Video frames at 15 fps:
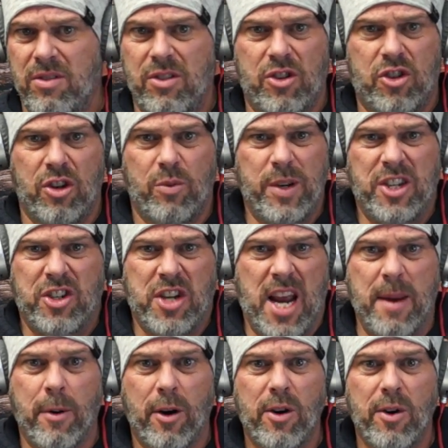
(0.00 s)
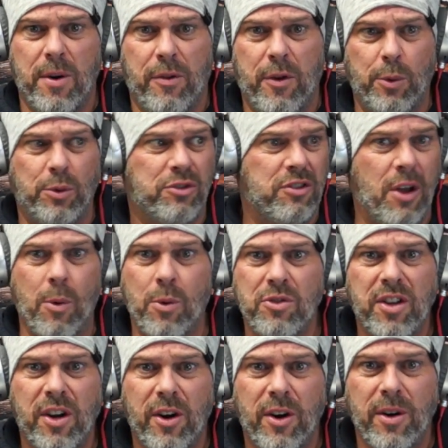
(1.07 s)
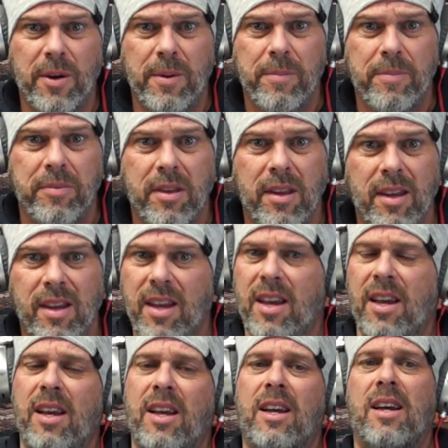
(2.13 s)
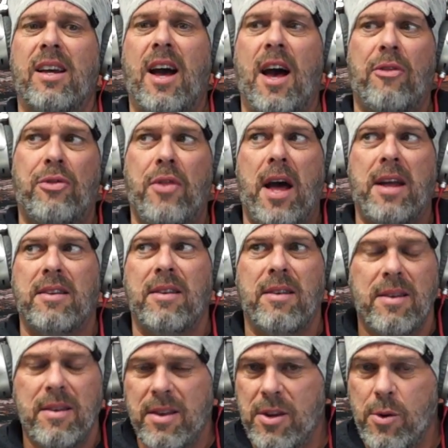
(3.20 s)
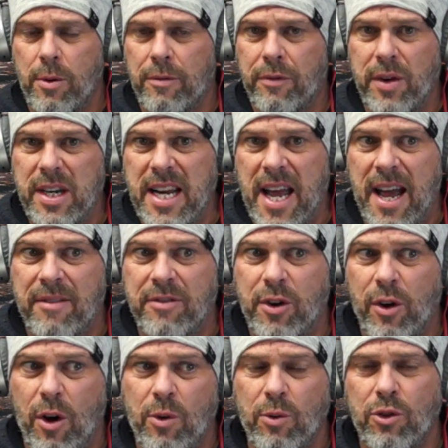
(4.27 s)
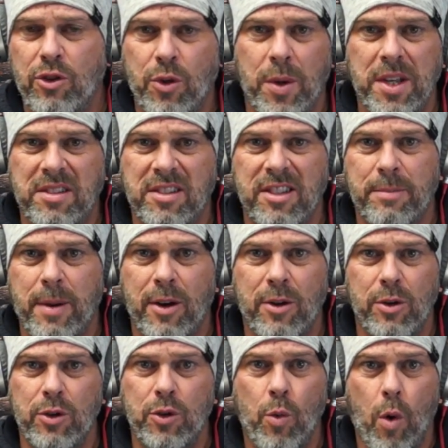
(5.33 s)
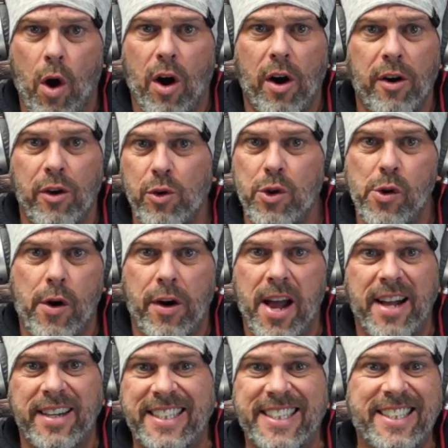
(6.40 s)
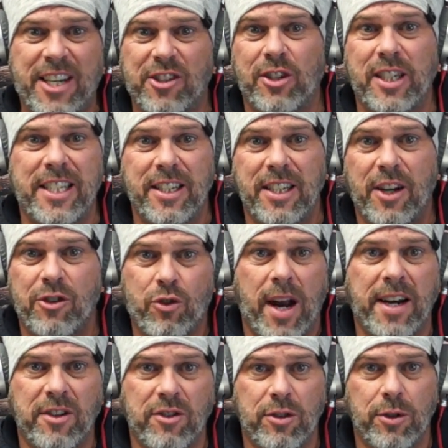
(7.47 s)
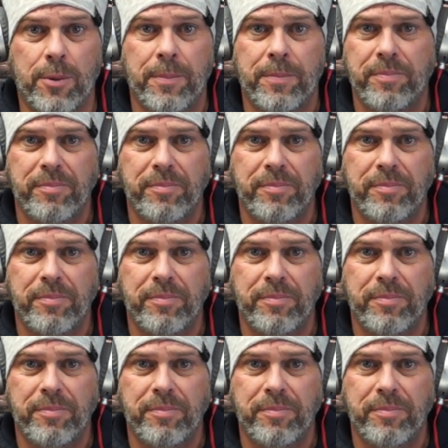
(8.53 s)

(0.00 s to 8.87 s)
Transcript: Should we shame her and throw stones at her? I thought you were free to have your own choices about who you are and who you are not sexually attracted to.